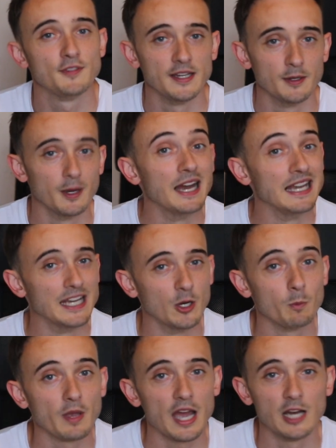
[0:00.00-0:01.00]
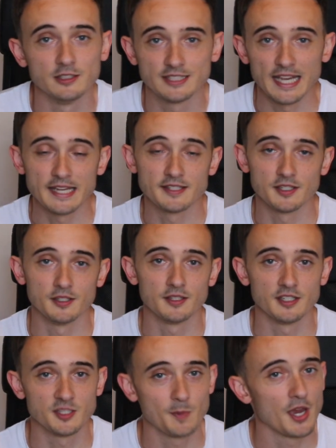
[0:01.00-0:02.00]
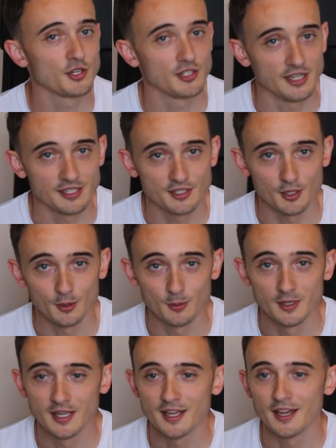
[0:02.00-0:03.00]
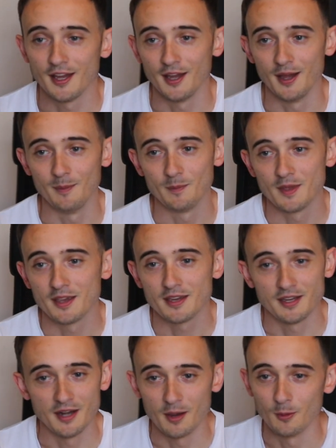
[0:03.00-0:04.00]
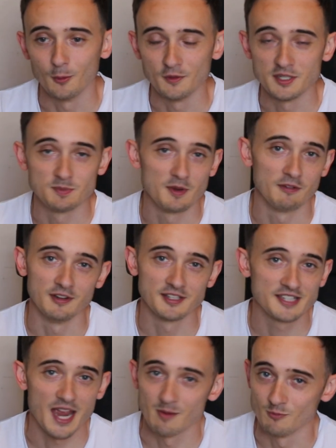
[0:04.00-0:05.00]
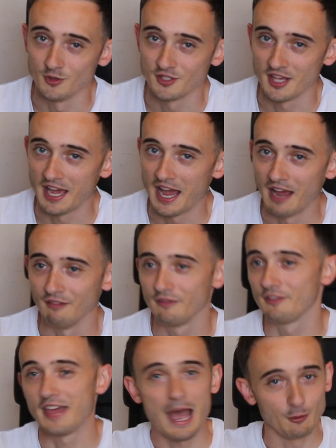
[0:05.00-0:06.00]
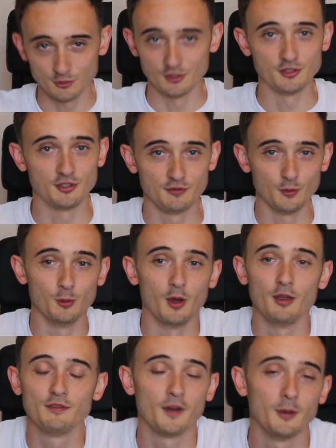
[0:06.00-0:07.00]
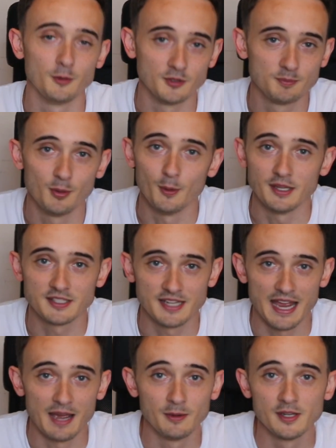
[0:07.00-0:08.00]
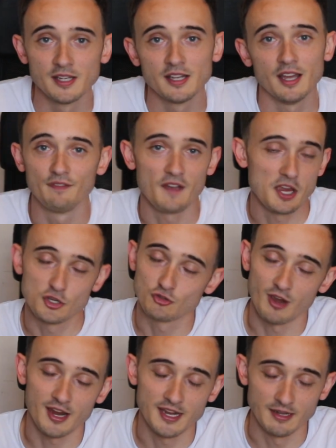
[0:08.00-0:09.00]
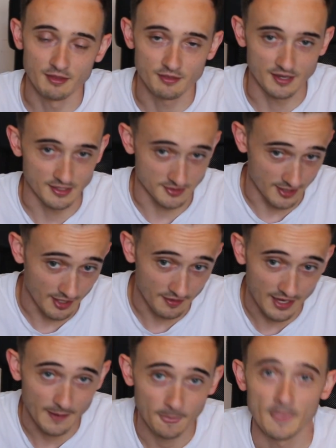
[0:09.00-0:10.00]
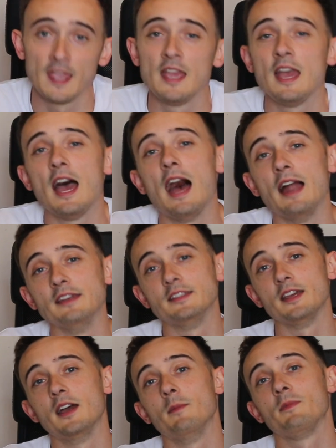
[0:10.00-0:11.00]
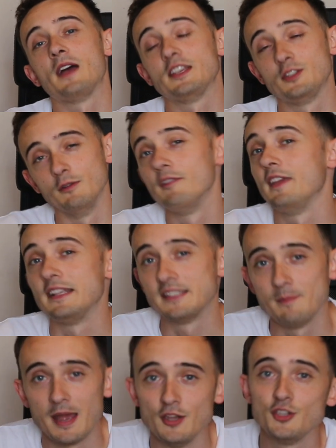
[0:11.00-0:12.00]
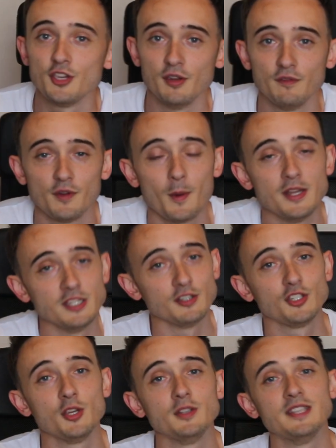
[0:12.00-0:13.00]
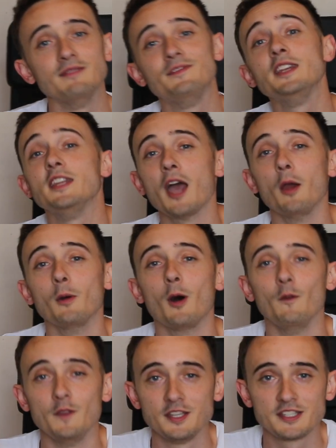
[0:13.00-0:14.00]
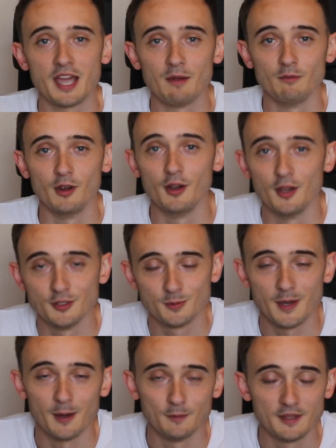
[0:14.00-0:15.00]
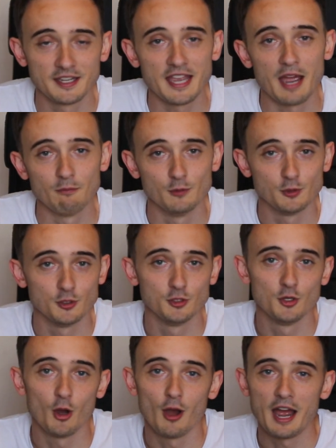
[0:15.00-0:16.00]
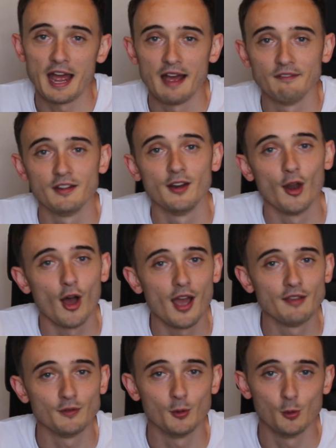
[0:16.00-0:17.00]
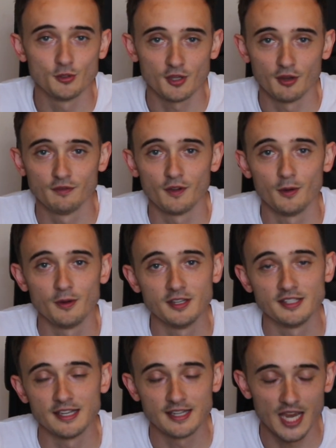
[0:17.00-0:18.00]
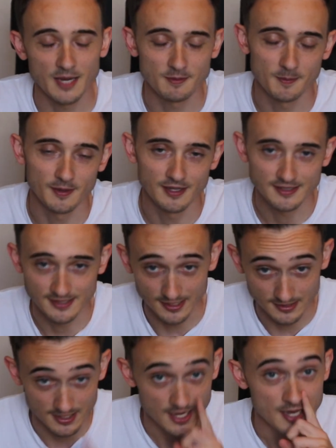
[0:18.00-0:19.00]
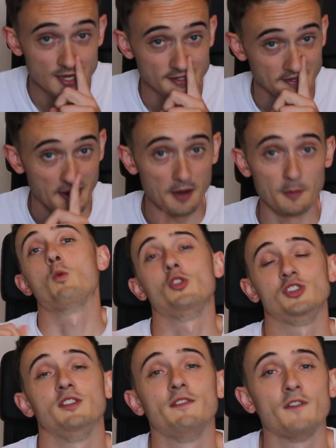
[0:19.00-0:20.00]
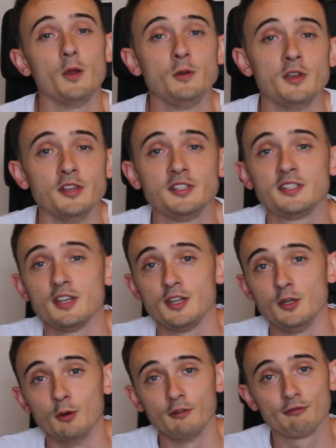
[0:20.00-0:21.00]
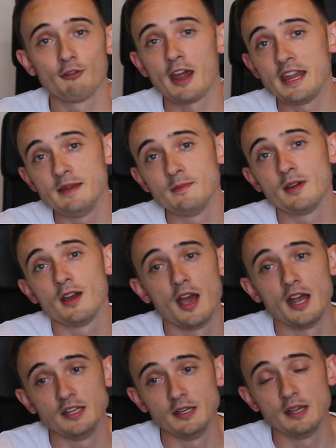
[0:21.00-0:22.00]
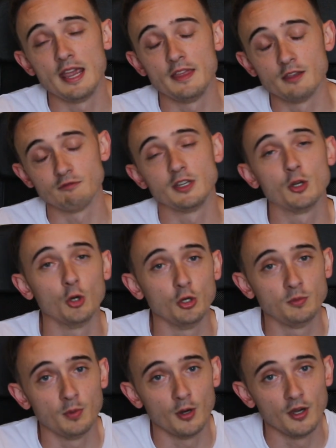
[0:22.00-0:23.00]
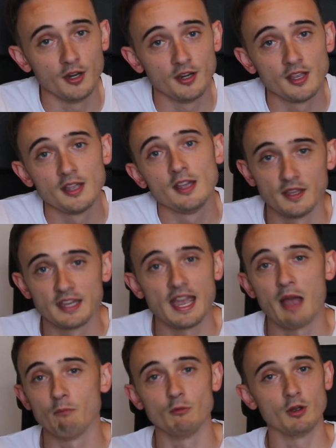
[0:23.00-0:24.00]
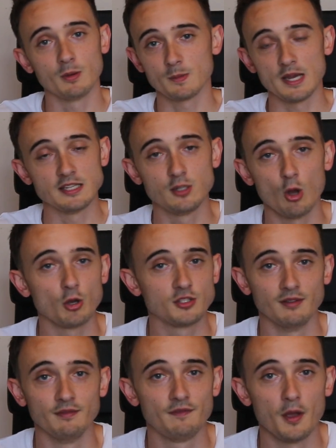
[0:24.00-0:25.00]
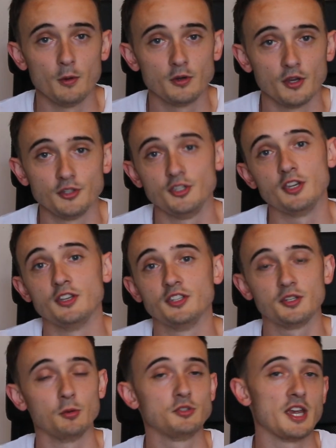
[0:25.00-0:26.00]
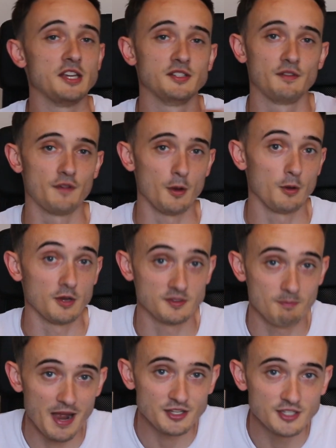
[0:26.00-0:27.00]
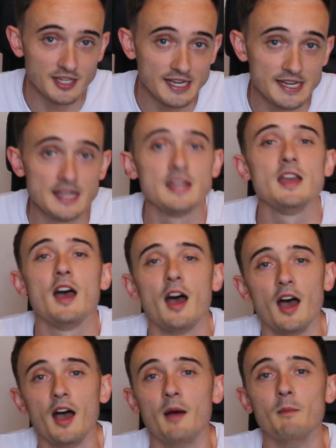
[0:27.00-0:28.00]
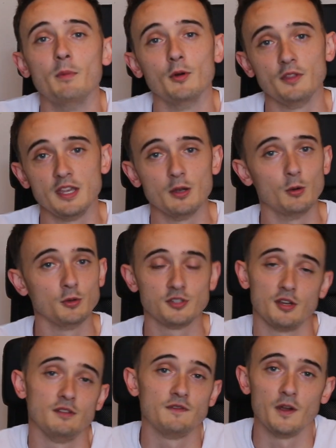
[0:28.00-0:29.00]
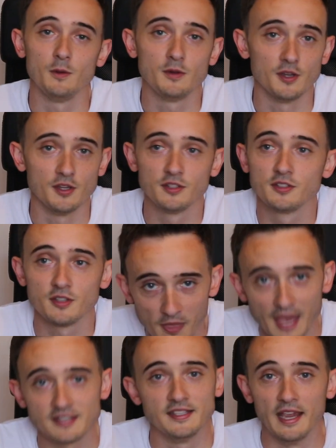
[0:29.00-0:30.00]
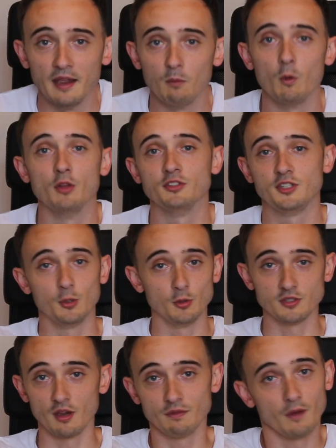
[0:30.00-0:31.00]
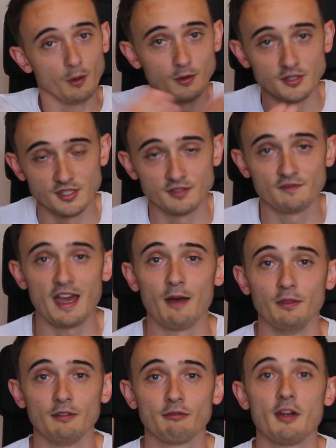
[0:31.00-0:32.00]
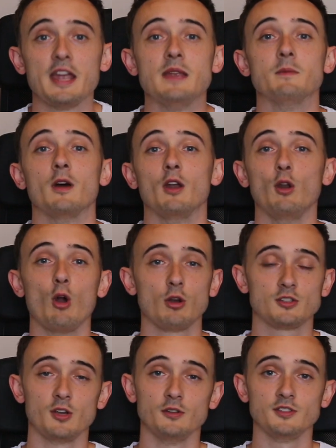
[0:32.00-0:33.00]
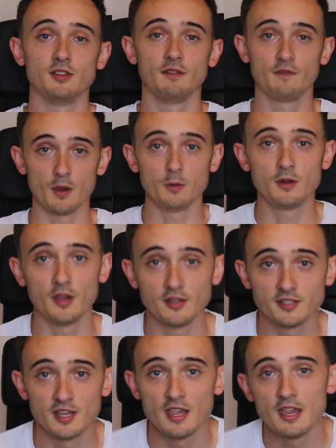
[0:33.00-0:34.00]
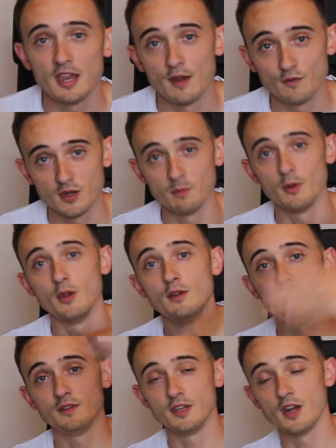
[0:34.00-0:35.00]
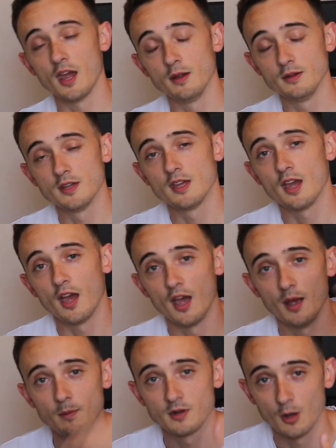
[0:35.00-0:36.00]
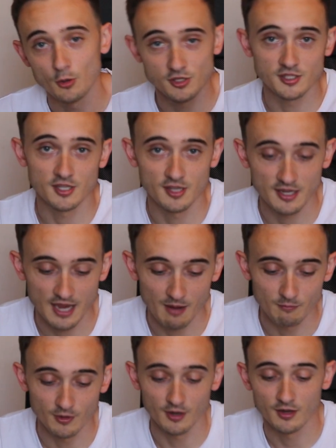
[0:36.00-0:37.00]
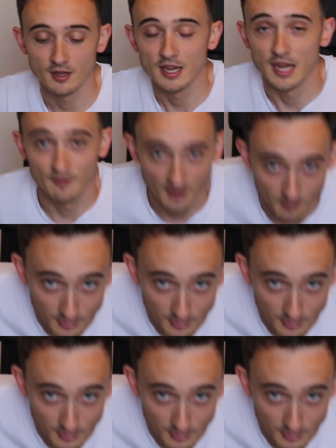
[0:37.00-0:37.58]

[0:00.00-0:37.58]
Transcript: feel a little bit outdated, especially till you know, all these mirrorless cameras that have thousands of autofocus points now, face tracking and things like that. And that's another thing to mention for when you're shooting video on this camera as well. The camera does not have live autofocusing capabilities. So once you've focused your frame and you hit the record button, the camera is locked on focus. You can still change the focus manually, but the autofocus, that's it. Once the autofocus has found the frame and locked onto the focus, if you move, you know, closer to the camera, if I